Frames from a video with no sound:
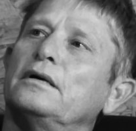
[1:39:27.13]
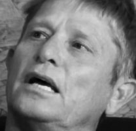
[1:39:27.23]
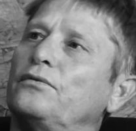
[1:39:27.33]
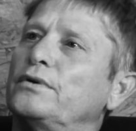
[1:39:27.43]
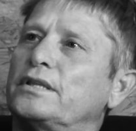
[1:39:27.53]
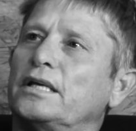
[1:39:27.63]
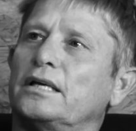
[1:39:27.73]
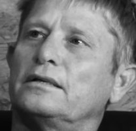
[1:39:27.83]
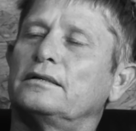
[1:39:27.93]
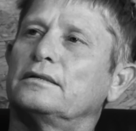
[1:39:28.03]

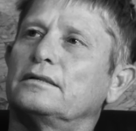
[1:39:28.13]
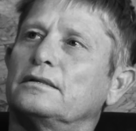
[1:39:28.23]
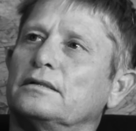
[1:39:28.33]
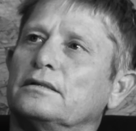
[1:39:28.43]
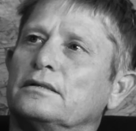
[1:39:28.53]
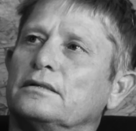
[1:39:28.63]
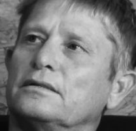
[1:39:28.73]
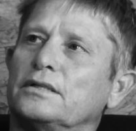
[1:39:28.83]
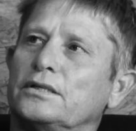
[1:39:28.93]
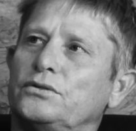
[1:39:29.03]
everything
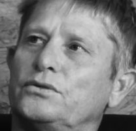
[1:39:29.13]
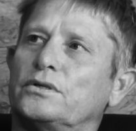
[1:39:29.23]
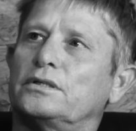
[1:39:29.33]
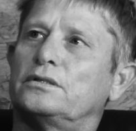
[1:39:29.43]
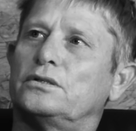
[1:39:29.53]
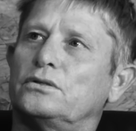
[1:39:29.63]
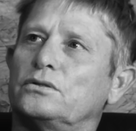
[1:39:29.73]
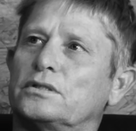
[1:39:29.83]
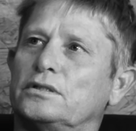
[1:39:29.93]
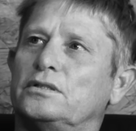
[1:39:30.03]
that you could
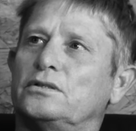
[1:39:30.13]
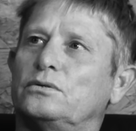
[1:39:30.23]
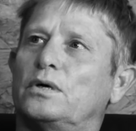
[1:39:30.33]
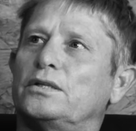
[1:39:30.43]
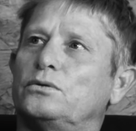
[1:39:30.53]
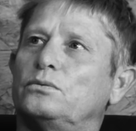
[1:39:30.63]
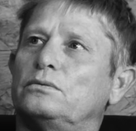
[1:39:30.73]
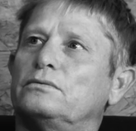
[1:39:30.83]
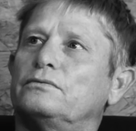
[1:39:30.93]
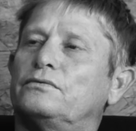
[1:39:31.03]
do to do what
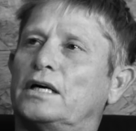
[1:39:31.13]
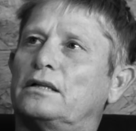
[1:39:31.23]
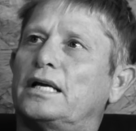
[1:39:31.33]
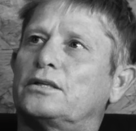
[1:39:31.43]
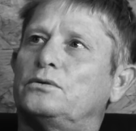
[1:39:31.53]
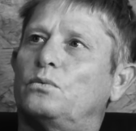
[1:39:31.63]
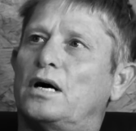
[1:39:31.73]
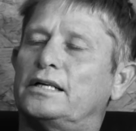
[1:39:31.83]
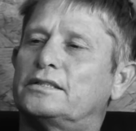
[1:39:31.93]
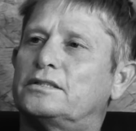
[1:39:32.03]
you felt like you
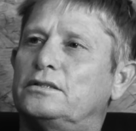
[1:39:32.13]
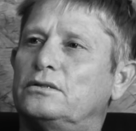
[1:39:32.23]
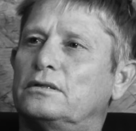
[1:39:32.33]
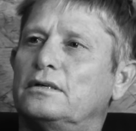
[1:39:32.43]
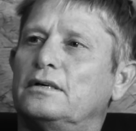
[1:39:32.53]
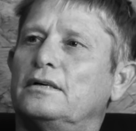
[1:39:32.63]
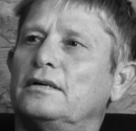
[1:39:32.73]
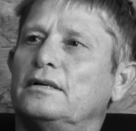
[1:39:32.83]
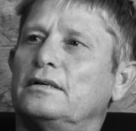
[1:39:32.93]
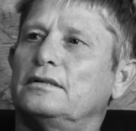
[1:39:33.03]
wanted to do,
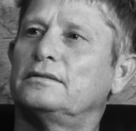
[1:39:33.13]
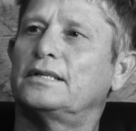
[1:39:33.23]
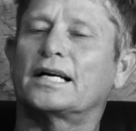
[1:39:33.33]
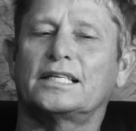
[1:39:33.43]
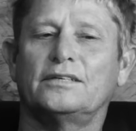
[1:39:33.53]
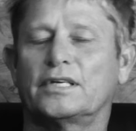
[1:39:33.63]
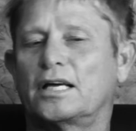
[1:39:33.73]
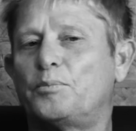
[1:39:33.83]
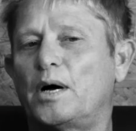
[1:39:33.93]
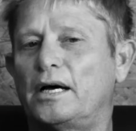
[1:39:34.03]
not giving
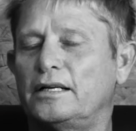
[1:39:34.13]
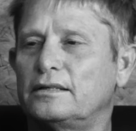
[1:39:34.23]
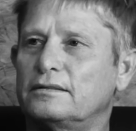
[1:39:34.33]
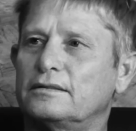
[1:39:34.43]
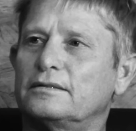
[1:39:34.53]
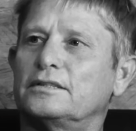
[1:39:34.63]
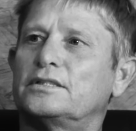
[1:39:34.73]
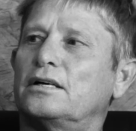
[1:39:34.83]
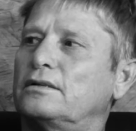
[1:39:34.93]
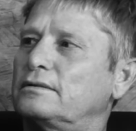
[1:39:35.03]
up on it
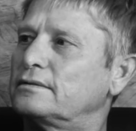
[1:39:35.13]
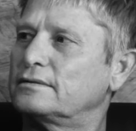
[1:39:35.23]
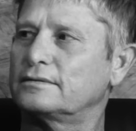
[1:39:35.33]
until